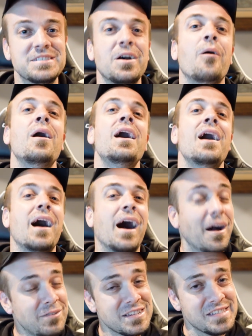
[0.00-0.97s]
So
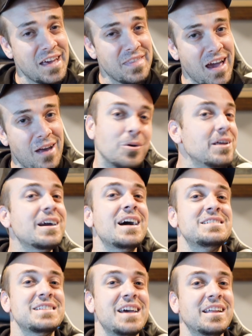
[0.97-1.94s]
having said that, what do you
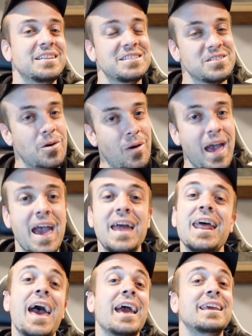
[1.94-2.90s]
guys say? Let's go
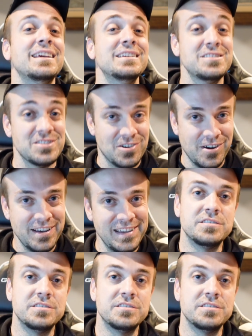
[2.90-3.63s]
ahead and get started.